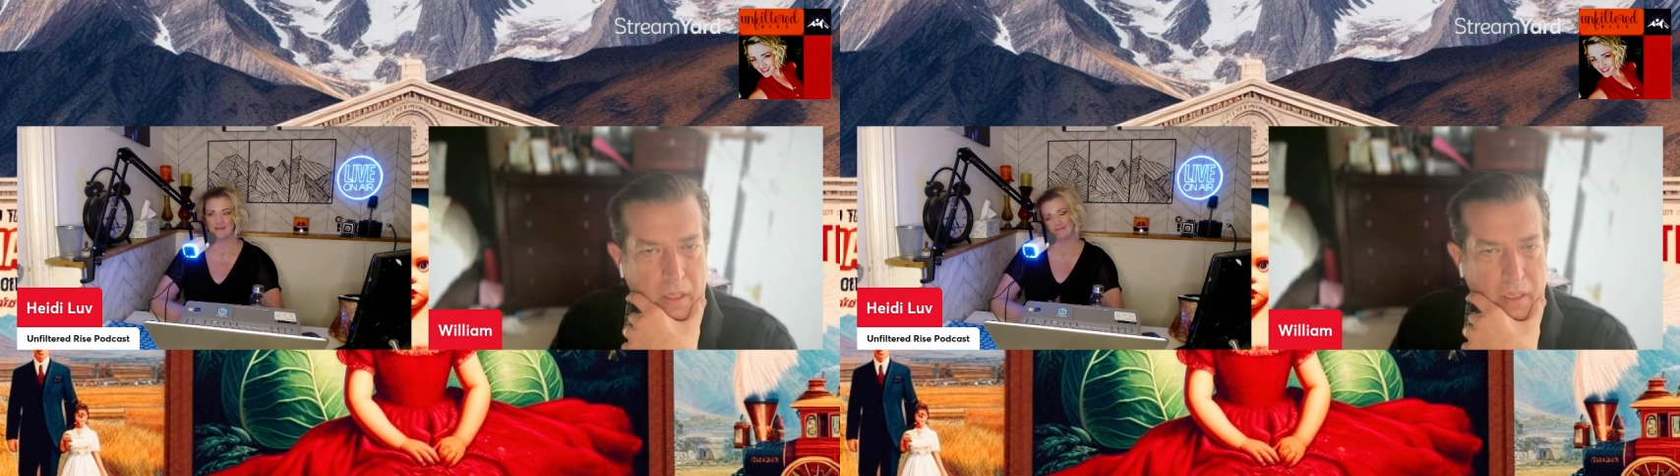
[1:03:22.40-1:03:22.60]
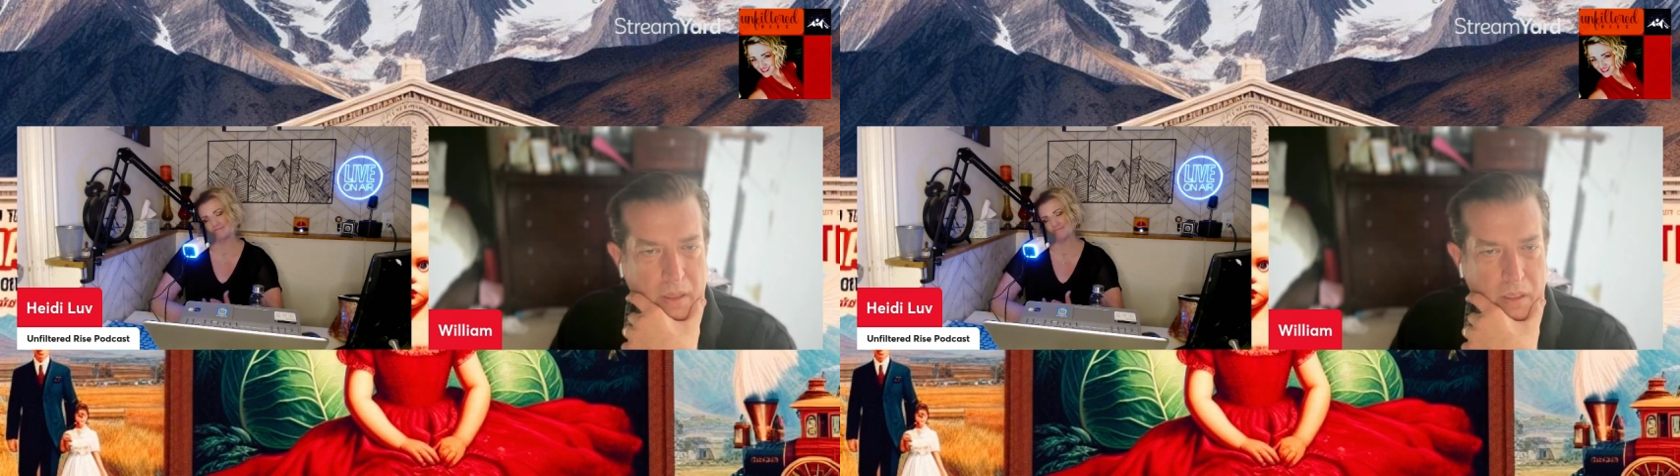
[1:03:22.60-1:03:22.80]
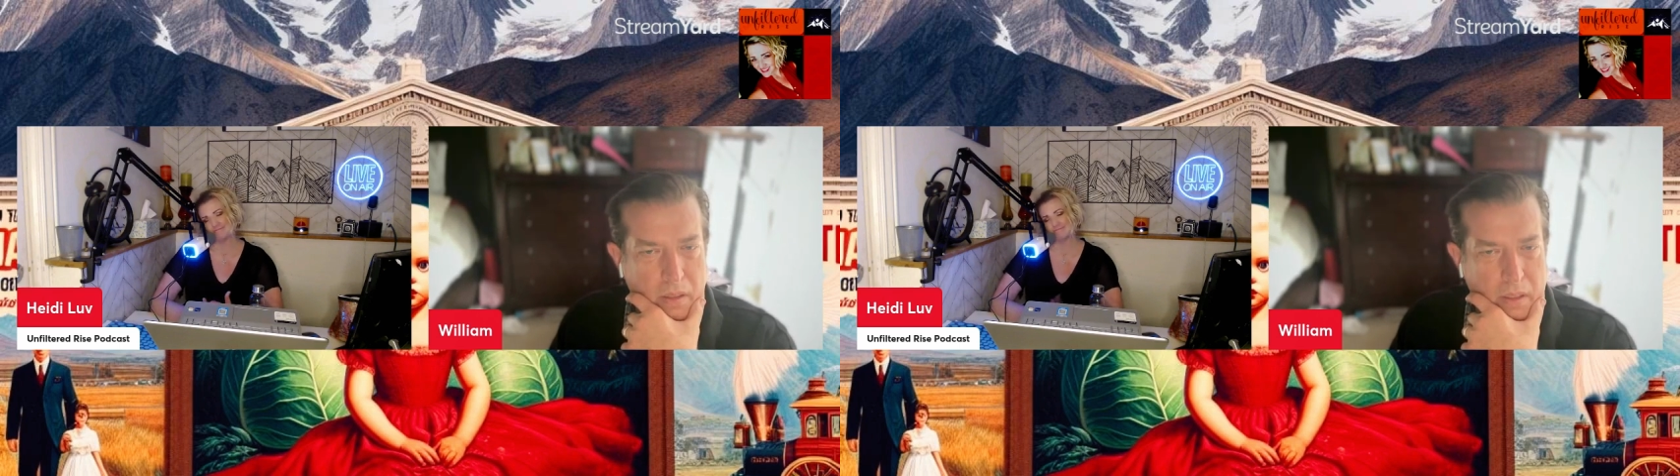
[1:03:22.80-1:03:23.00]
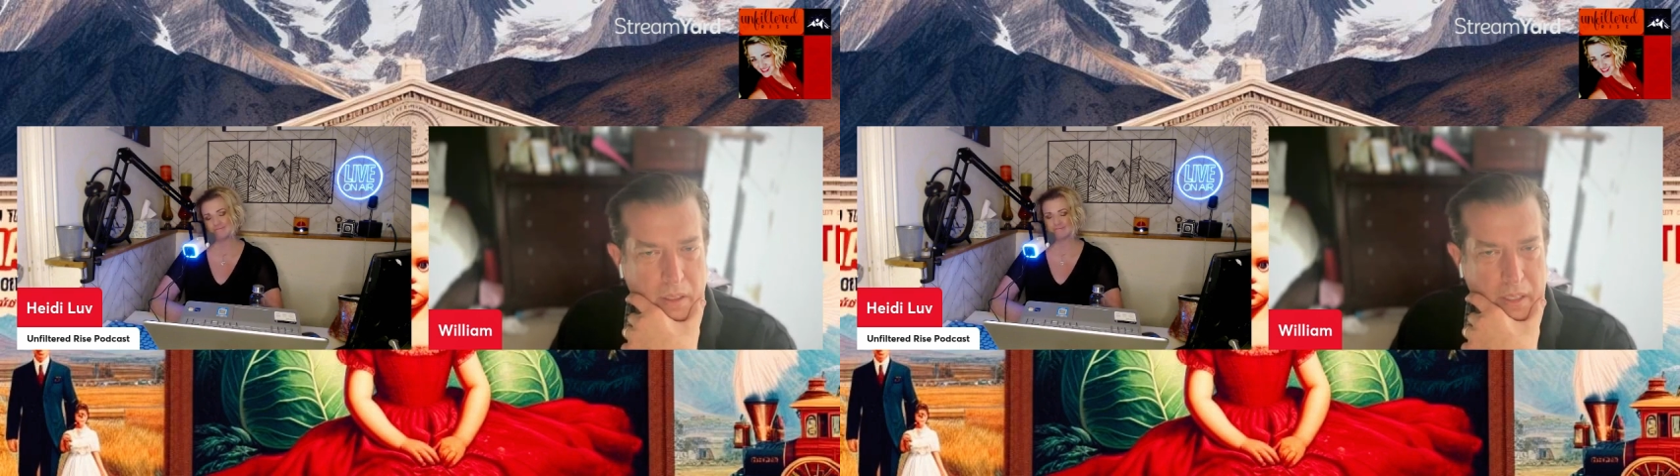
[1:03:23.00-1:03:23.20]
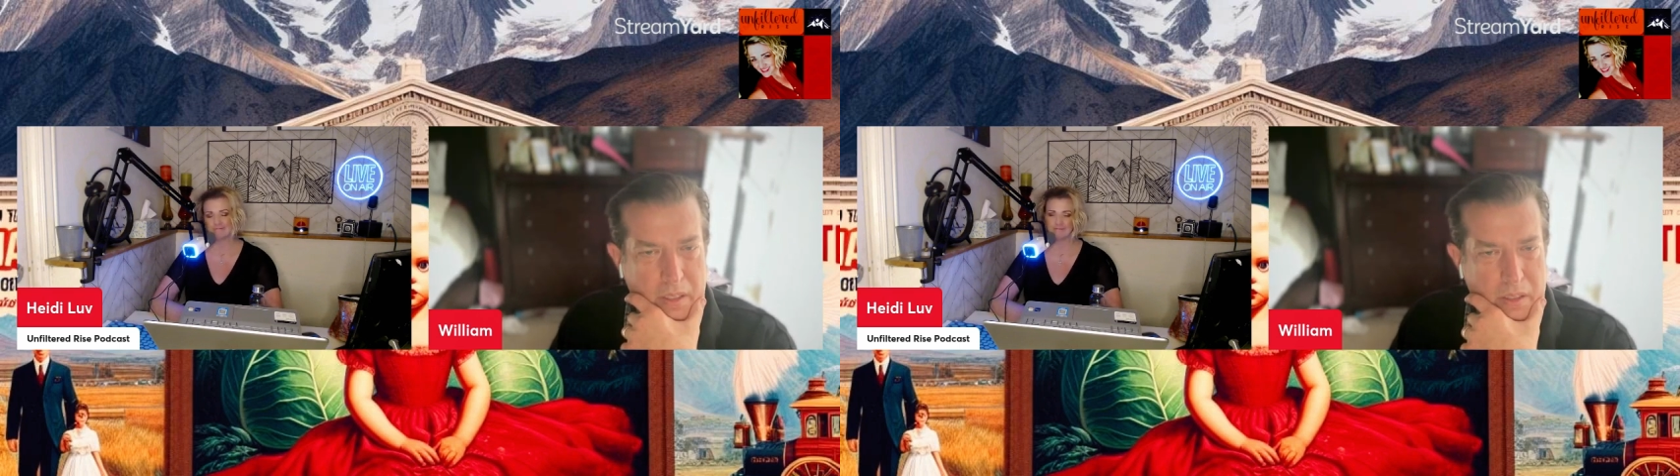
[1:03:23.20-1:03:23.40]
like
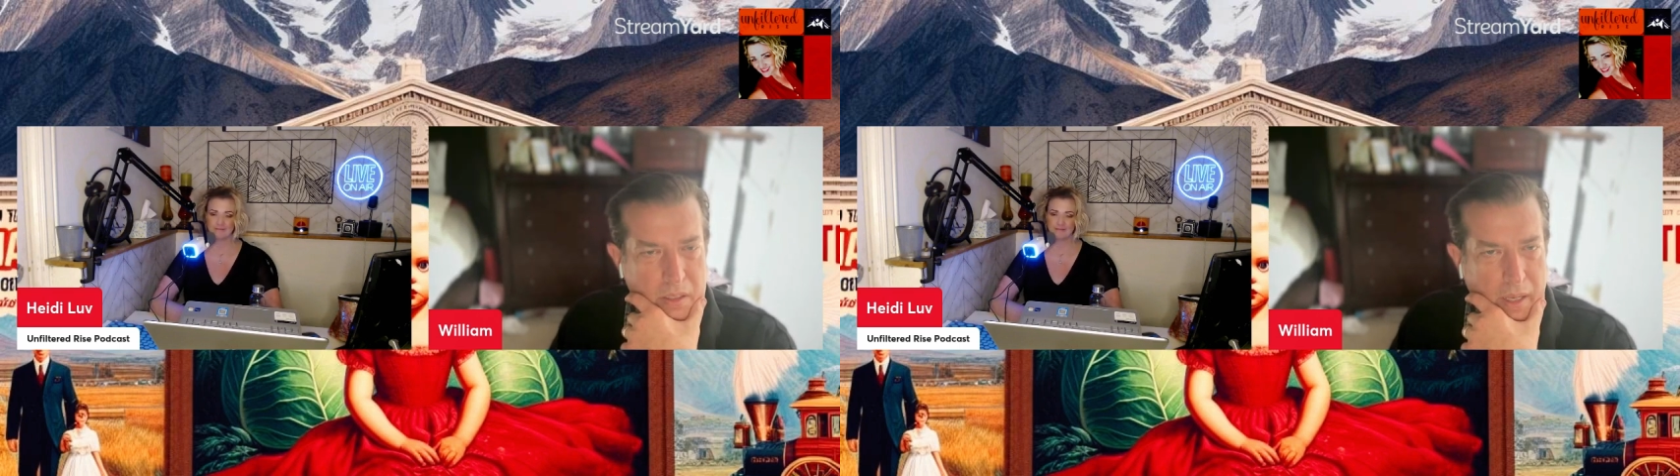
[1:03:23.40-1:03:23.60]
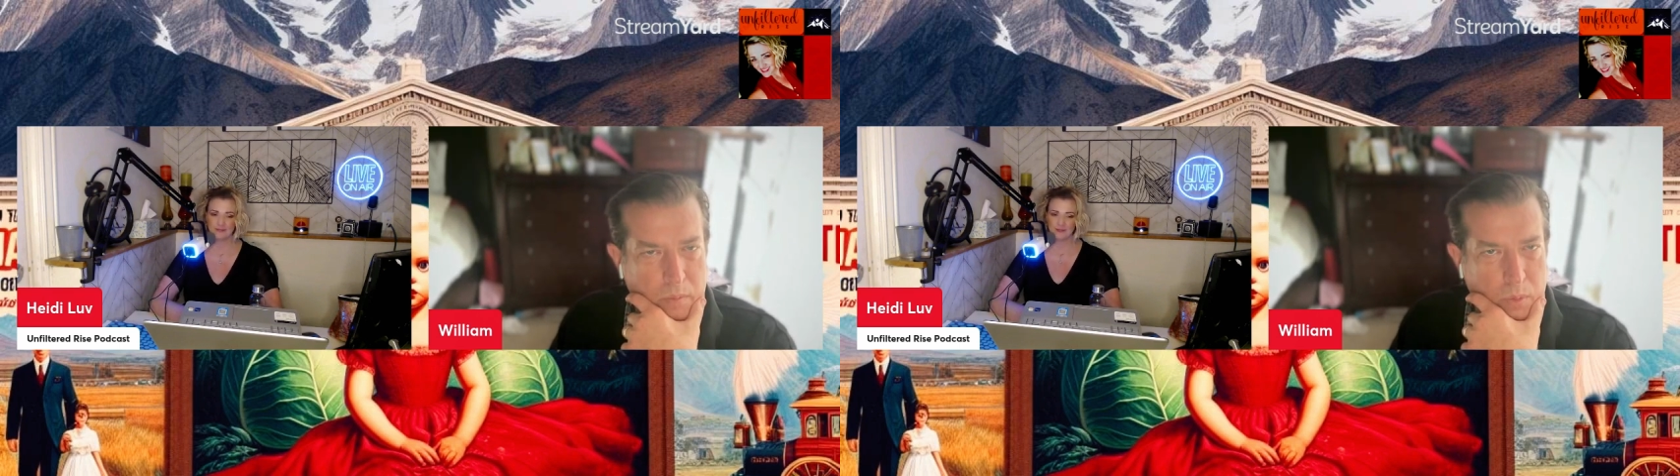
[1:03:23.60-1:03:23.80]
the inside